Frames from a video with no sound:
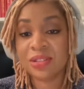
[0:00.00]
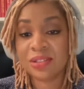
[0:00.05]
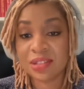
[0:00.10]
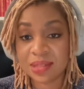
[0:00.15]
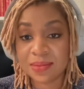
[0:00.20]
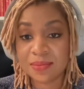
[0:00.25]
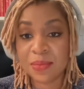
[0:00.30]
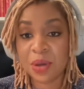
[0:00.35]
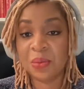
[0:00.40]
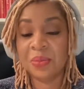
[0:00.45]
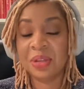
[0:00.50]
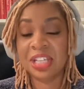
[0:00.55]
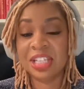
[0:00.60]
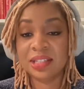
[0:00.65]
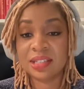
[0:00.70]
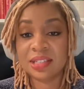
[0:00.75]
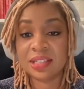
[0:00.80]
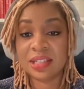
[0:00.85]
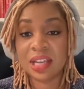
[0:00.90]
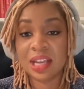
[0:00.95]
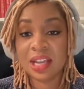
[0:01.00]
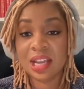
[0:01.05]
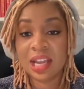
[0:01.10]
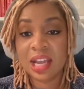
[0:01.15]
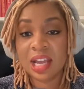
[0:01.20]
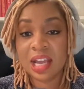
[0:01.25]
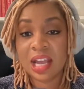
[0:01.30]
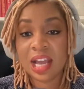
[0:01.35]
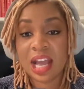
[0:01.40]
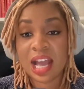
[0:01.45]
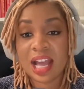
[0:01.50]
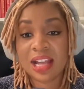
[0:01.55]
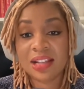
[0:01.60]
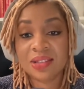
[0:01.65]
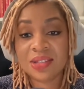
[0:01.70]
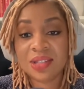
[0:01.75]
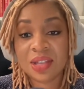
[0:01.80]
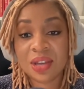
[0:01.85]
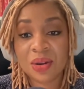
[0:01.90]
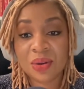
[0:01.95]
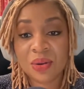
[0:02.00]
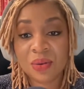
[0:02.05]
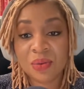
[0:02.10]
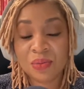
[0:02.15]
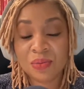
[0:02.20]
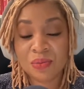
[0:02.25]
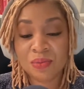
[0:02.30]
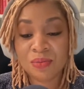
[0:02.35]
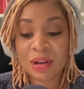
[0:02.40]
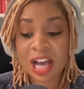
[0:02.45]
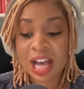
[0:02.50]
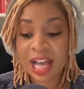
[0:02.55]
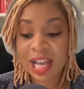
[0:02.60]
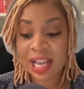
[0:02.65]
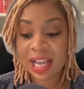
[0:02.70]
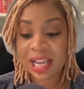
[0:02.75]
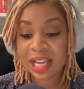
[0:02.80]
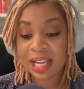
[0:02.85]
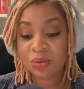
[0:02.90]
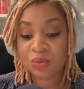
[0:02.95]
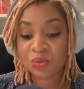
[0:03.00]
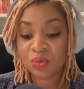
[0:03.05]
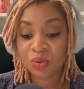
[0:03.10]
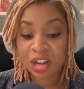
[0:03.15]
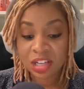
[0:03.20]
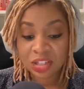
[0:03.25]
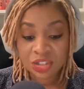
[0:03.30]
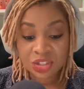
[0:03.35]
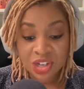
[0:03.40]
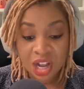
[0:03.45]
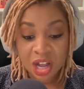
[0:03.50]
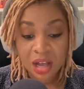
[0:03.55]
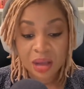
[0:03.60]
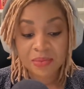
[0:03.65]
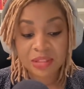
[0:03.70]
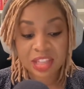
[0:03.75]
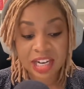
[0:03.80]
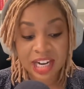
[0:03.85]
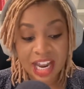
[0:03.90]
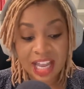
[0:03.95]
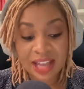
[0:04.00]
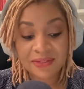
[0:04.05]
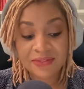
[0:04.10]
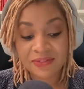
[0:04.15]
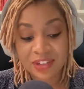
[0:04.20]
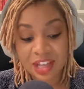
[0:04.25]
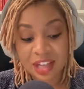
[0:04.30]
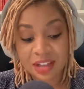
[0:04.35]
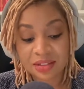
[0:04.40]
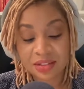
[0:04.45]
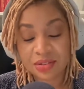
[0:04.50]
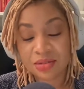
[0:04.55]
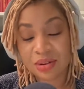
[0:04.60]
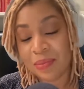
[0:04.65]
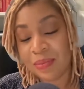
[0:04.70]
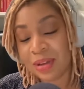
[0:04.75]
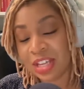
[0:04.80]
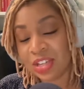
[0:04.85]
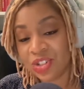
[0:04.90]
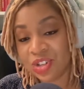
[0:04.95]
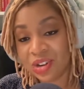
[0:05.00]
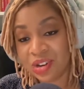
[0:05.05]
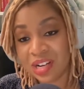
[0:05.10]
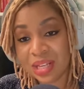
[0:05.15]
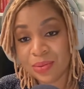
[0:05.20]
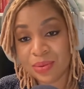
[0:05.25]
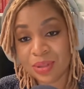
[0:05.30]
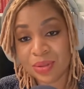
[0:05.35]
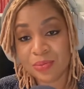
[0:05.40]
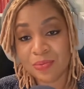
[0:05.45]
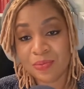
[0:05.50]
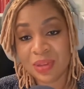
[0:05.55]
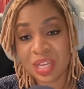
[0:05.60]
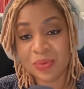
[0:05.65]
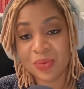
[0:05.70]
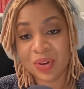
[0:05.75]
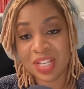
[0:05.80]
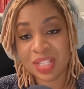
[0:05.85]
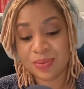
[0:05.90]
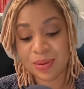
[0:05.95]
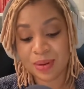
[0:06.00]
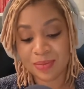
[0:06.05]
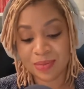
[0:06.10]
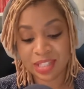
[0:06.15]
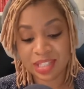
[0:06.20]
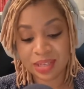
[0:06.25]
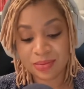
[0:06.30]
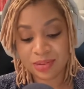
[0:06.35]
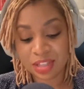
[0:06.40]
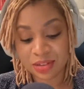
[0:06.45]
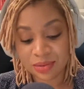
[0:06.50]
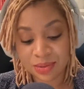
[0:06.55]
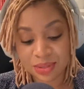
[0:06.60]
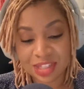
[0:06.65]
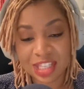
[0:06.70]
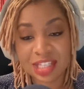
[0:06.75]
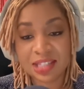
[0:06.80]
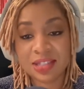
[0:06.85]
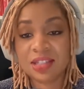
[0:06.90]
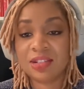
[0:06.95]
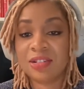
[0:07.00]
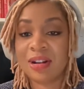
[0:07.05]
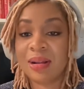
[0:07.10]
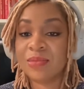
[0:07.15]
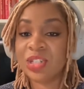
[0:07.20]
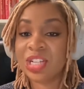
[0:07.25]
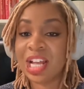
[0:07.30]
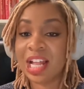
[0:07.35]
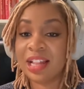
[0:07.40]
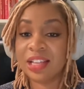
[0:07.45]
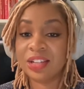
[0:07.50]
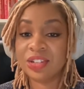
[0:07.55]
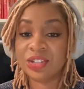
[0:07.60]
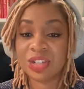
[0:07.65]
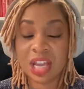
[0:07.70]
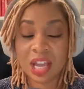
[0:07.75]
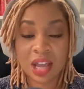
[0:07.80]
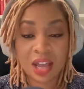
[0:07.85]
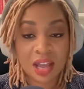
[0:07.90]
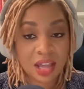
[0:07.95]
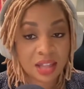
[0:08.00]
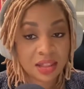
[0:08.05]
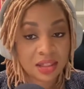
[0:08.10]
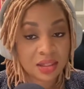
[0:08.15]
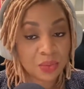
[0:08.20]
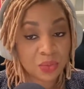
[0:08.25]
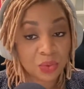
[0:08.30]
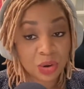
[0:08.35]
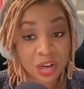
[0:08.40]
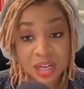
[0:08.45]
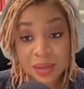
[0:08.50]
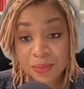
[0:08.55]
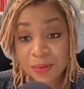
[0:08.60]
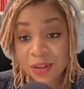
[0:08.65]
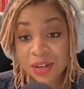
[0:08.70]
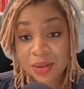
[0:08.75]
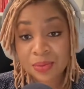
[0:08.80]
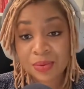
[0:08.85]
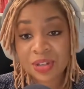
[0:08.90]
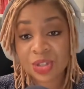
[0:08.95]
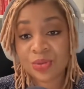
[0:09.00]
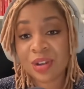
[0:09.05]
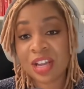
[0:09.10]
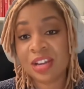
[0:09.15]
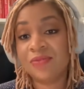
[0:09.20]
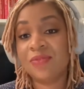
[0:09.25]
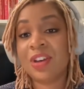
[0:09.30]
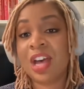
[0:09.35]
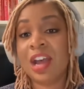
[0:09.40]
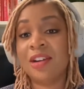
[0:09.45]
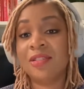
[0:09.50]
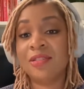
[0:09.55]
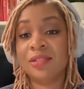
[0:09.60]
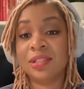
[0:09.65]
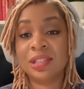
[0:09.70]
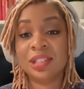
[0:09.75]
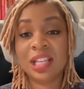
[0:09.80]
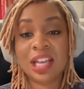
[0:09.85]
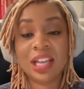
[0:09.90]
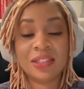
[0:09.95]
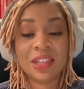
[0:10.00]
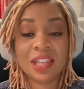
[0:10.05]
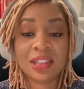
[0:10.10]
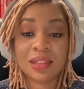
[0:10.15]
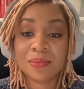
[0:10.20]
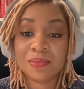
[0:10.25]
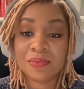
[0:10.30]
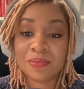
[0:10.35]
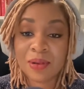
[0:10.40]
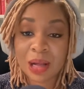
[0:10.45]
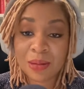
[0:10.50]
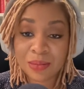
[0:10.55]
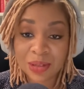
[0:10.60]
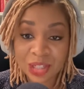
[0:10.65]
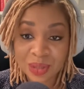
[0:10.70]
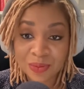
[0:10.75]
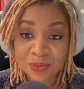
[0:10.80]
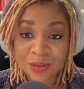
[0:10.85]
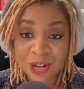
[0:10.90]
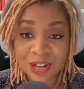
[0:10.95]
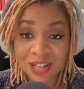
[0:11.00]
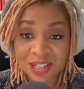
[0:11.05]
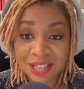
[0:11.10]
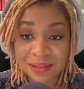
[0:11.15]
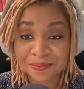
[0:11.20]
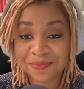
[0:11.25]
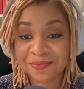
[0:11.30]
this moment. And so, my one job that I have felt throughout my journey with me and white supremacy, whether it was the Instagram challenge, the workbook, which went viral, and then the published book,